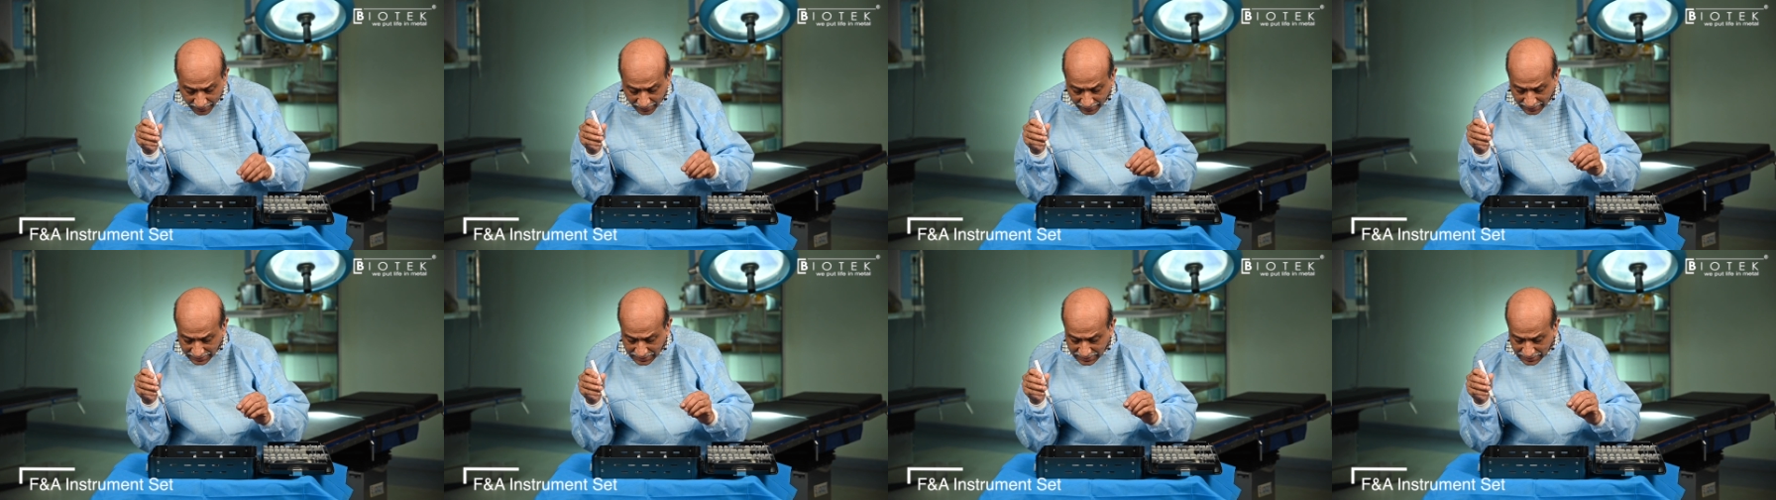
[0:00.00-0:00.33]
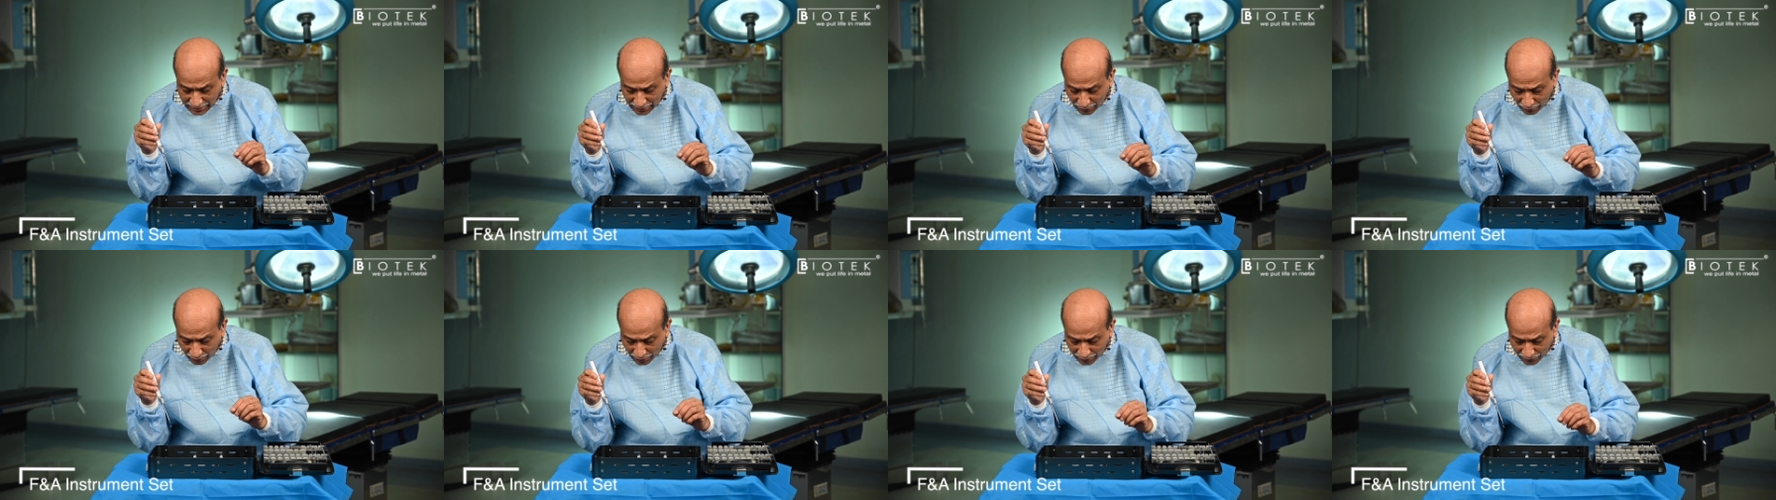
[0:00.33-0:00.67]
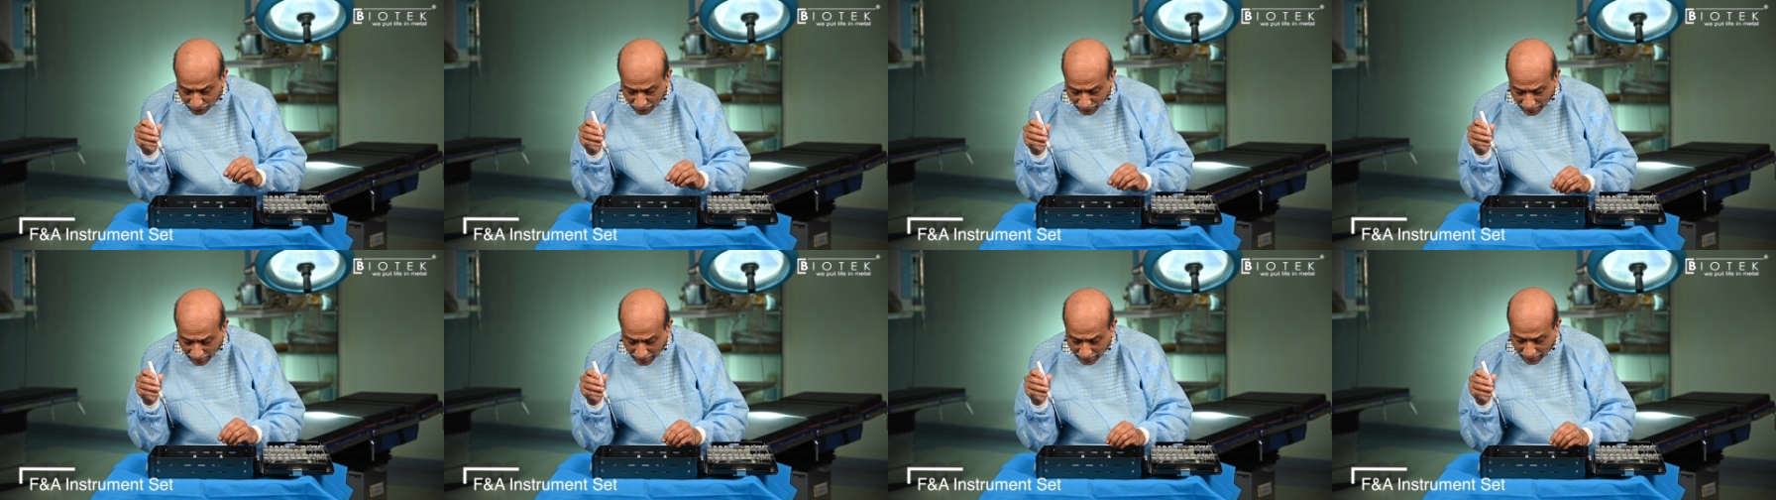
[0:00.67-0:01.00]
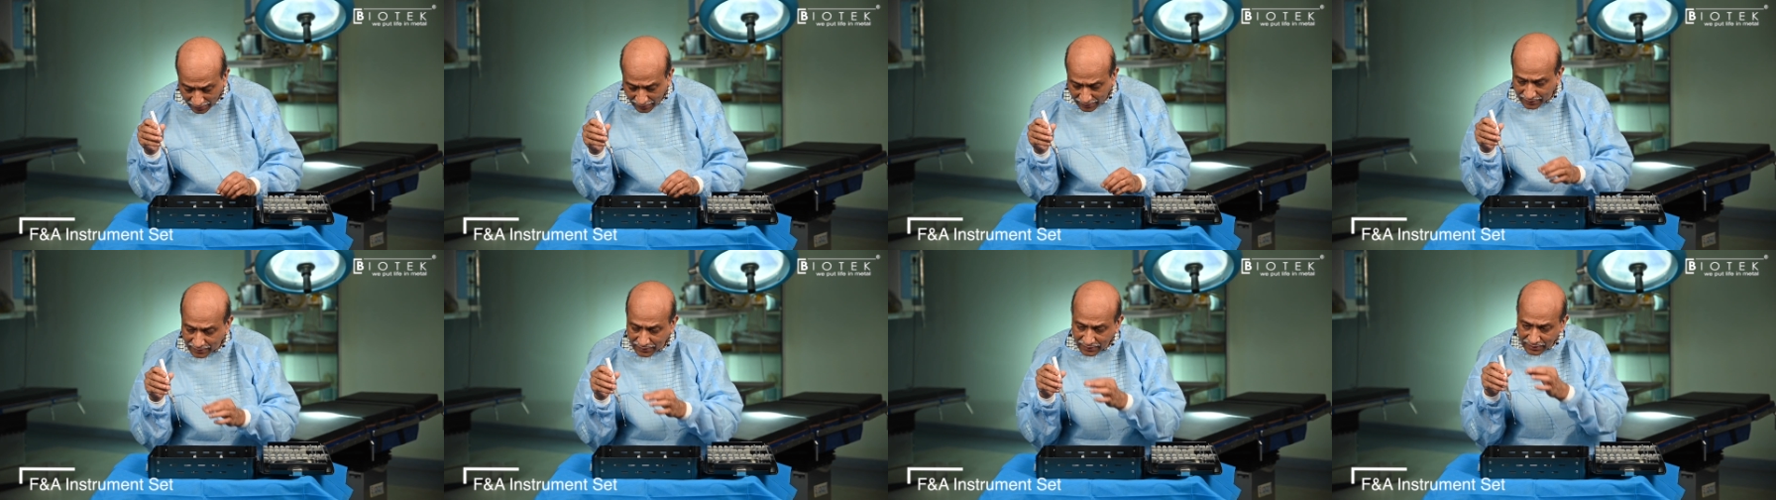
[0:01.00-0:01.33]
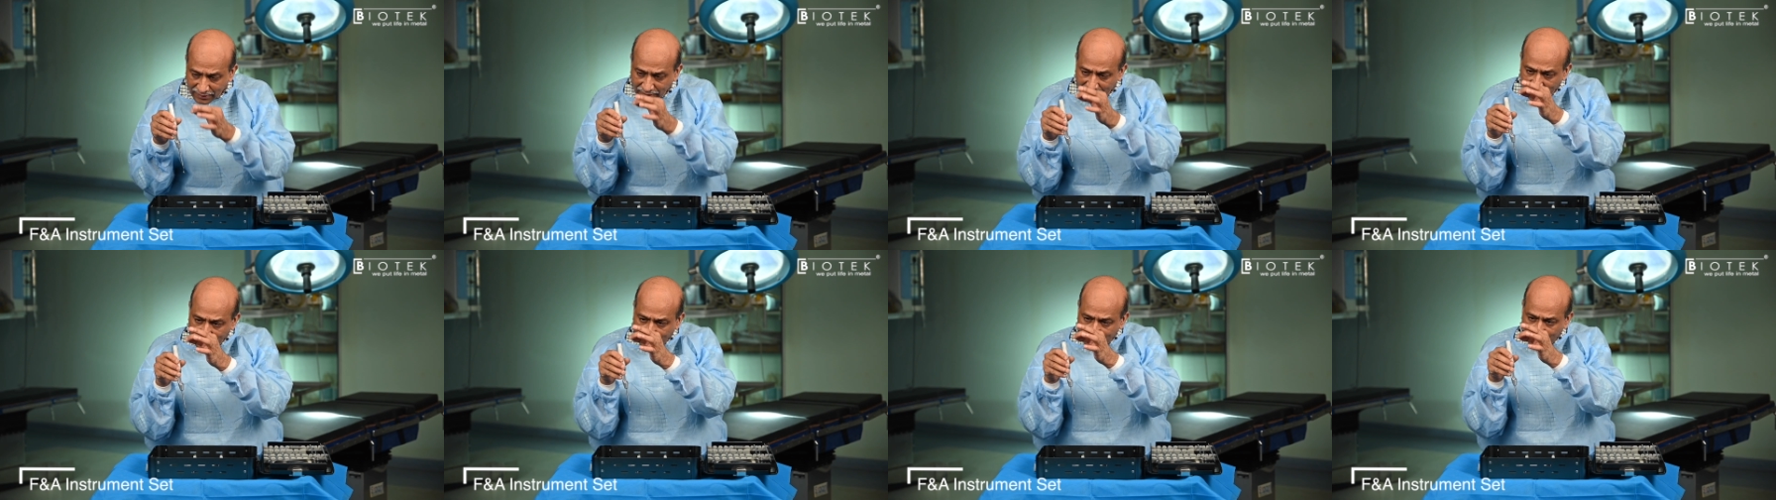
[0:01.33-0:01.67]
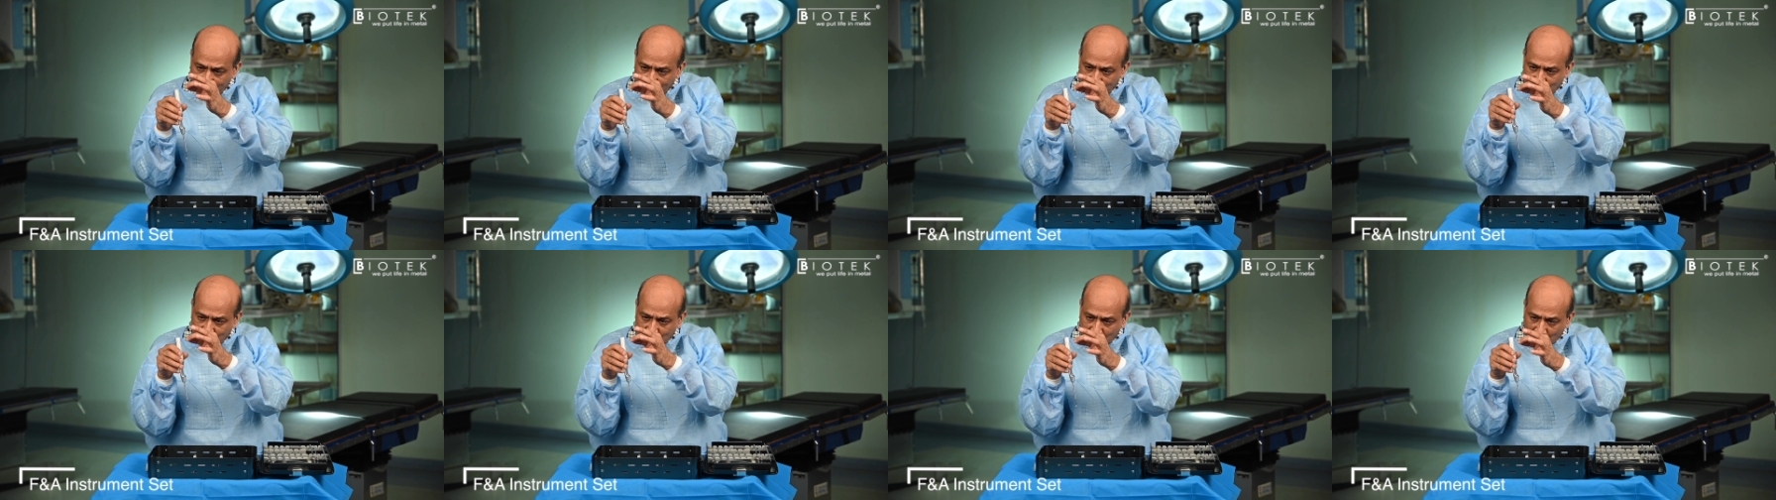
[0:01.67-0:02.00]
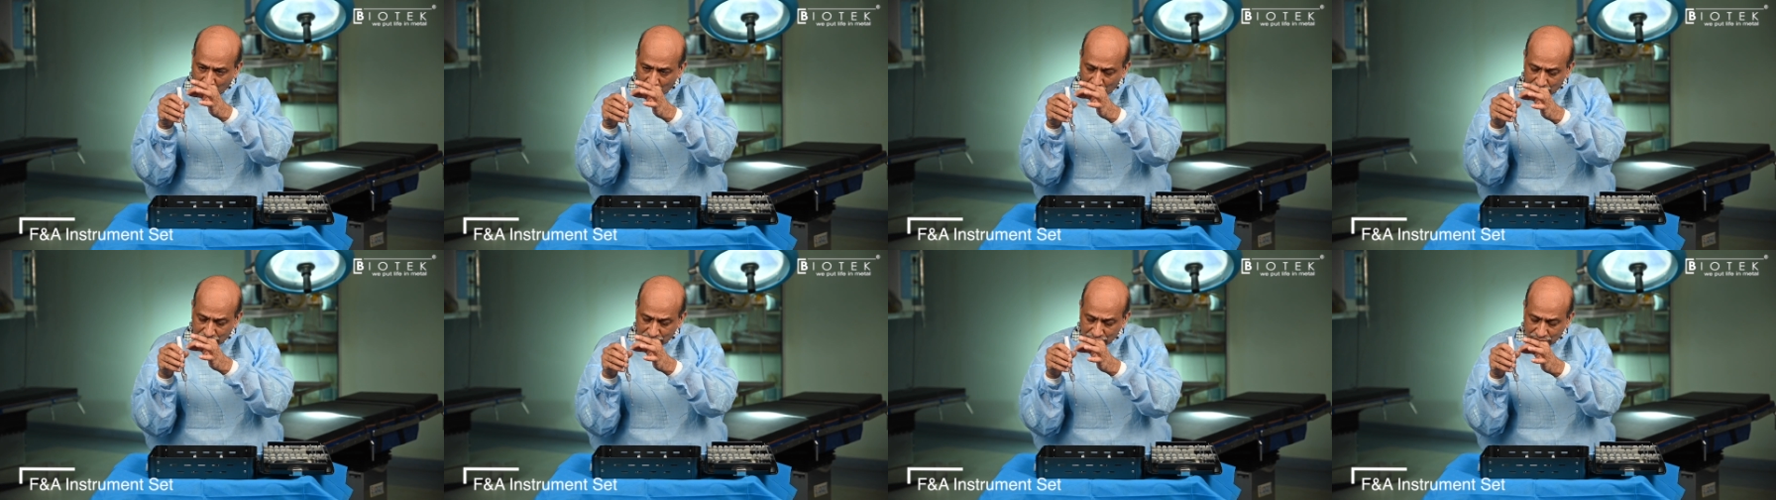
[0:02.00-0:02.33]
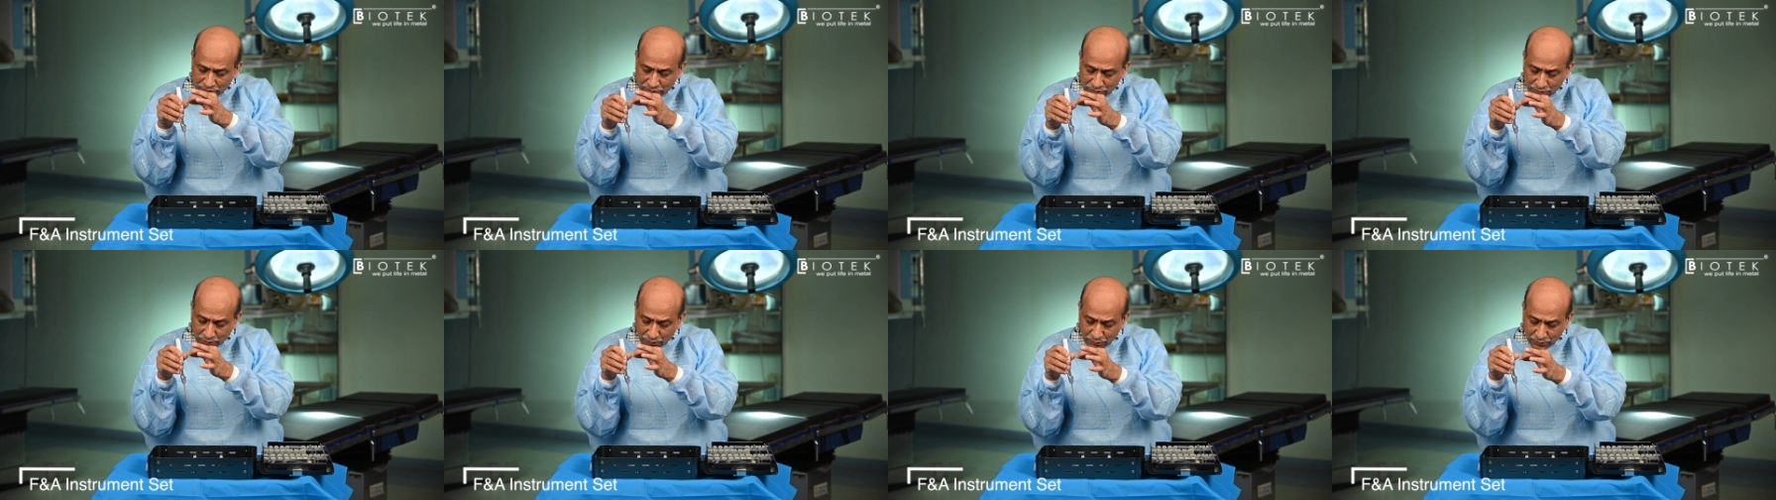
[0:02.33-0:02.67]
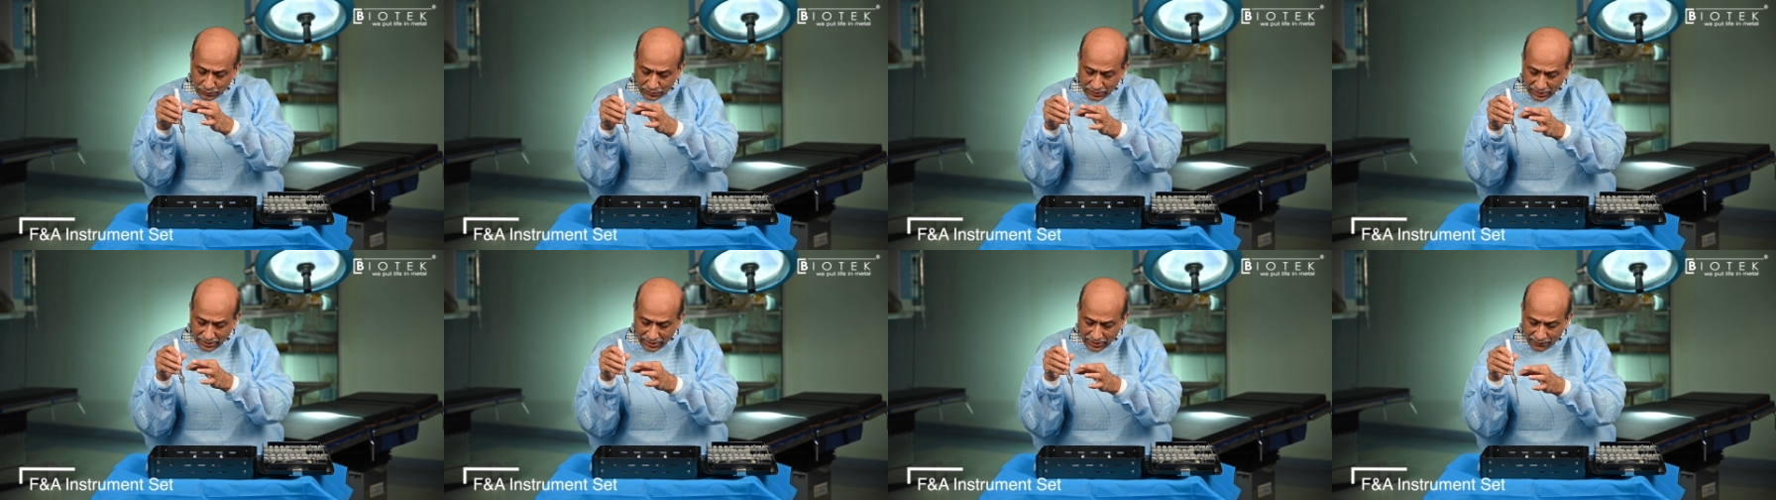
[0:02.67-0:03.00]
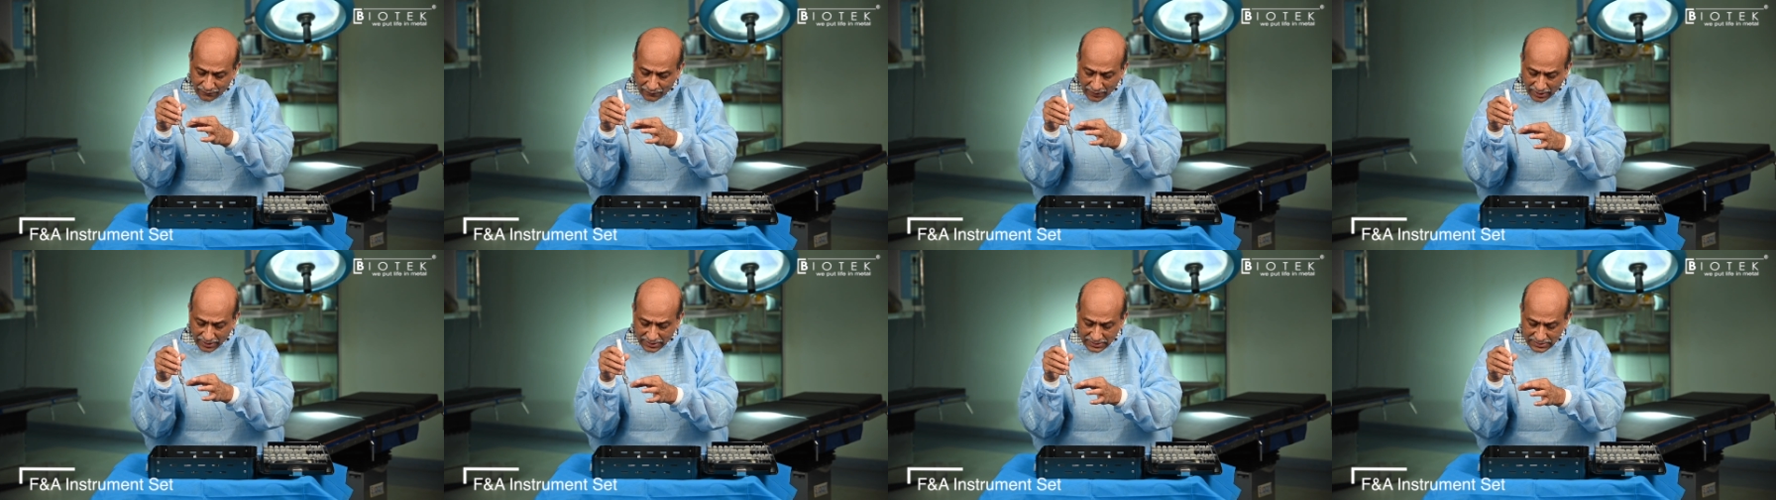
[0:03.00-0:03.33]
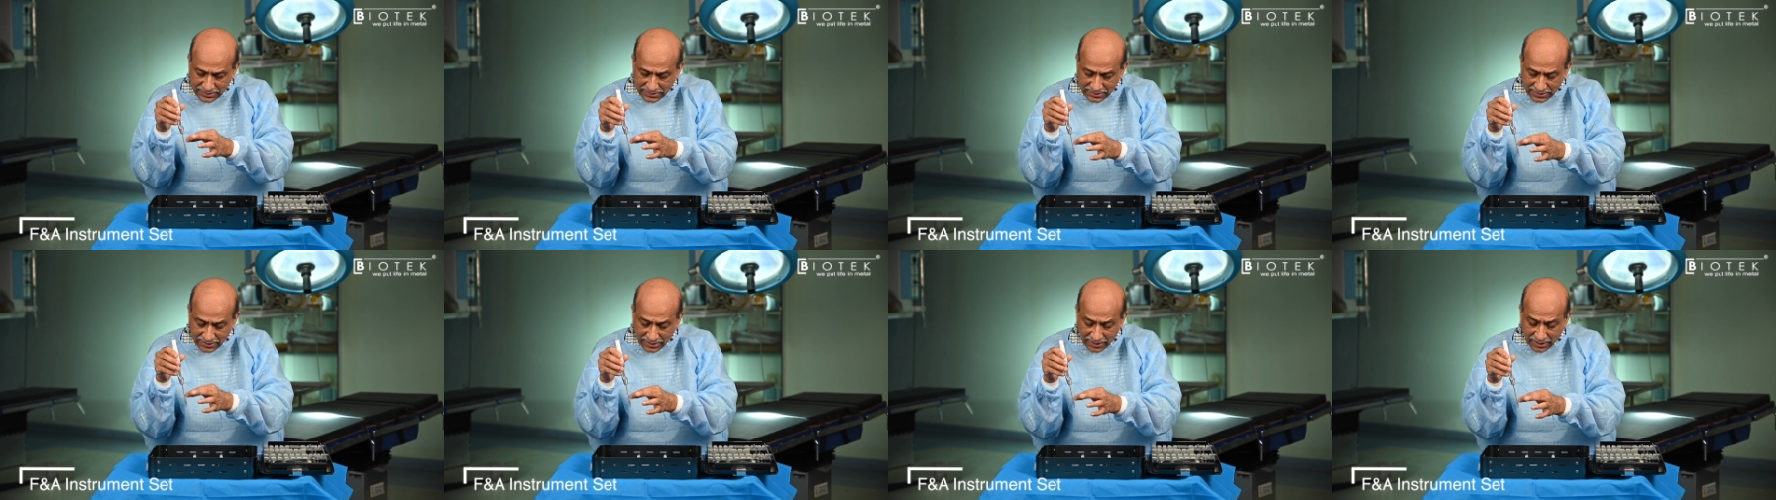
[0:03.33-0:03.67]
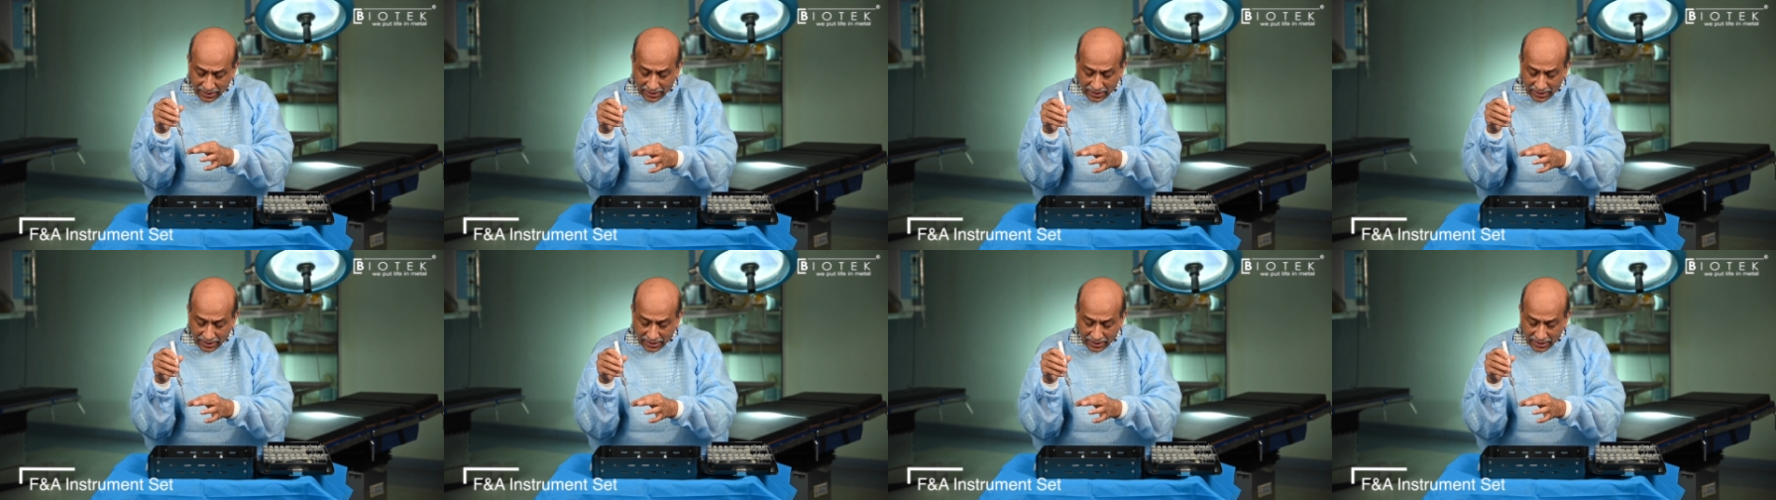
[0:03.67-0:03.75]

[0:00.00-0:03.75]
nitrilon wire which goes through the device